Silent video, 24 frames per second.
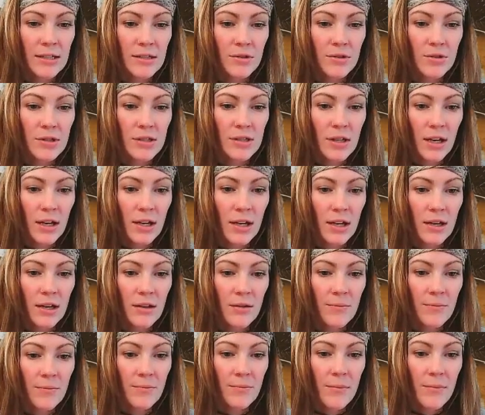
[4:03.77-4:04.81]
So just kind
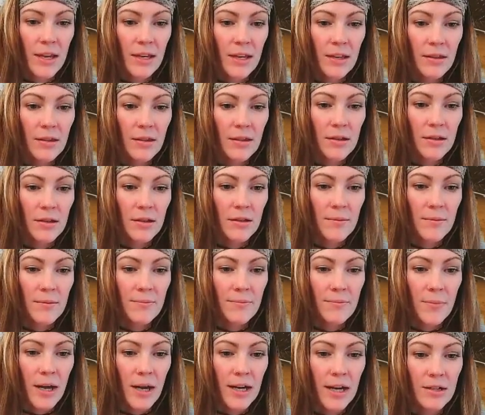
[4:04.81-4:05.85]
of make the
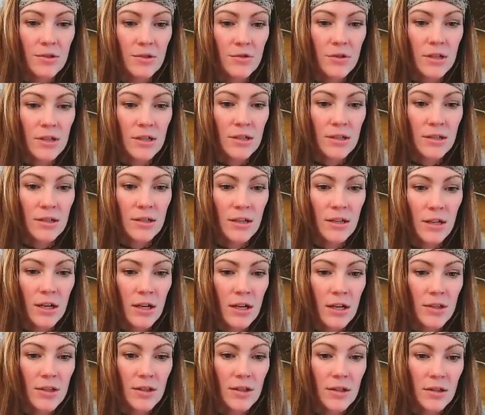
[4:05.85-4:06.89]
pine tree,
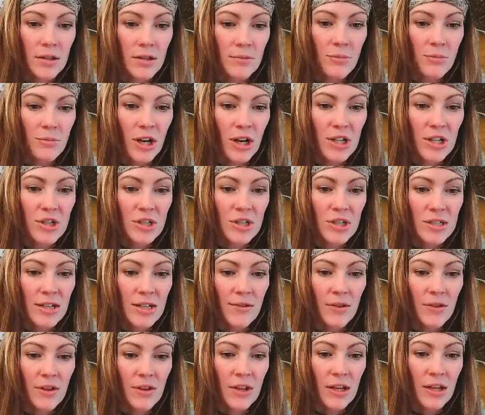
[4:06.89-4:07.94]
the branches and
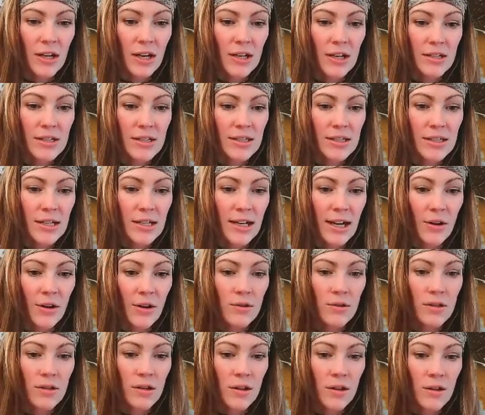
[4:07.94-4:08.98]
everything kind of stick
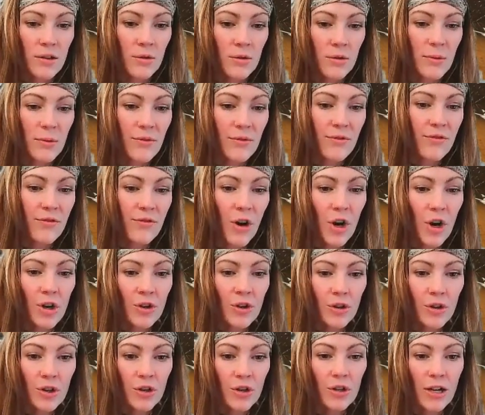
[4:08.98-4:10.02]
out a little bit
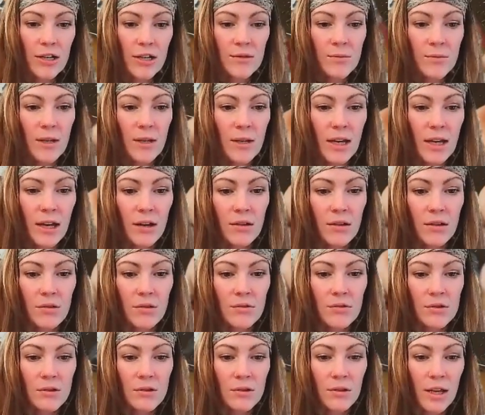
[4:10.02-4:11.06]
farther as we get
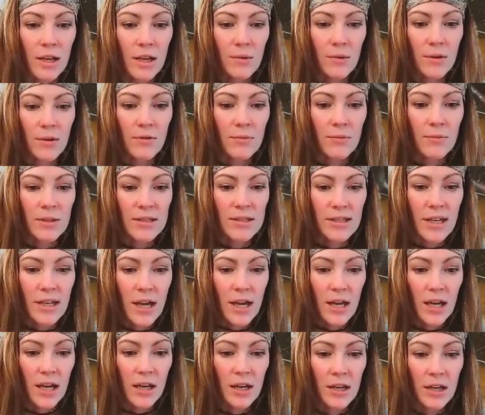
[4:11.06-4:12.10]
closer. Like we've been
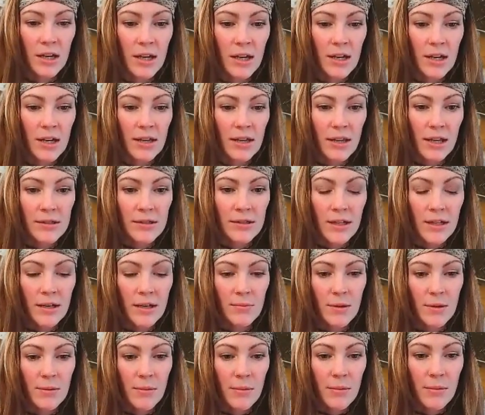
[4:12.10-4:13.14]
saying, that's going to
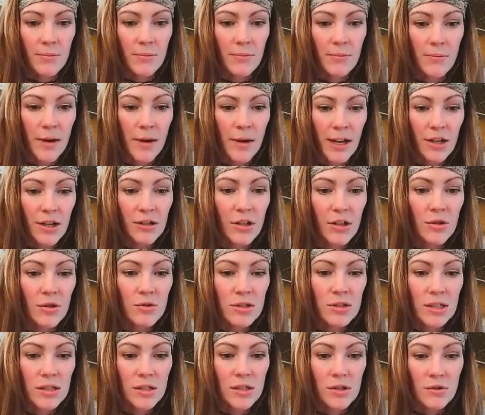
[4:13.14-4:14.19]
be my
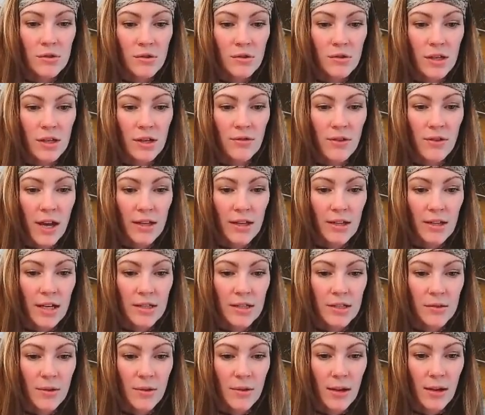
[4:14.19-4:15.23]
closest tree, that
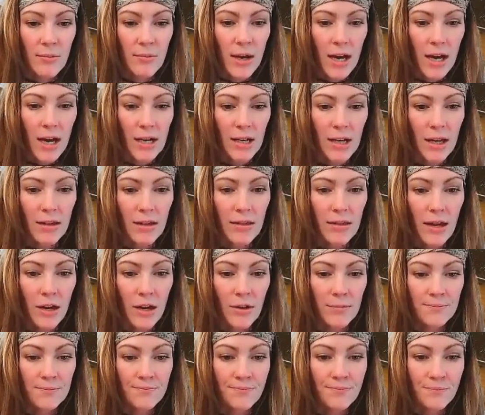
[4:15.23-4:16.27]
last one I'm adding in
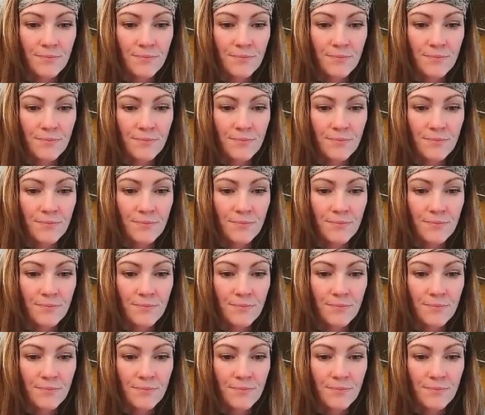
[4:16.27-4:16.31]
there.